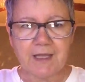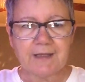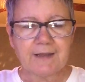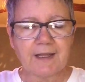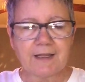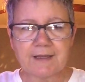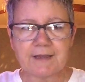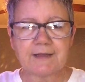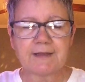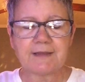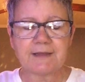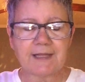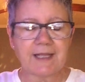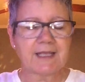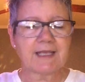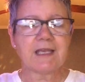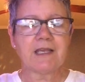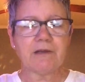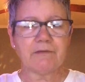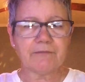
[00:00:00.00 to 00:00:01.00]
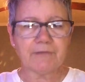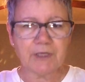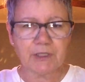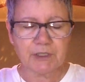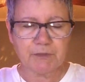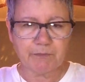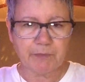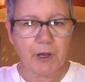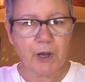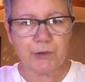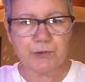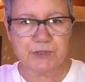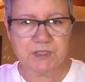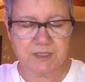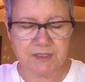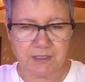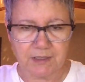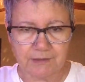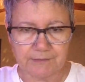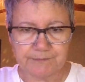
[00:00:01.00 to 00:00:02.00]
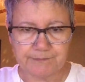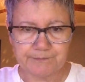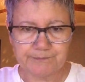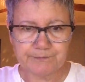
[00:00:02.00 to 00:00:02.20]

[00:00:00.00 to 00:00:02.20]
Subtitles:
that they can't really post it.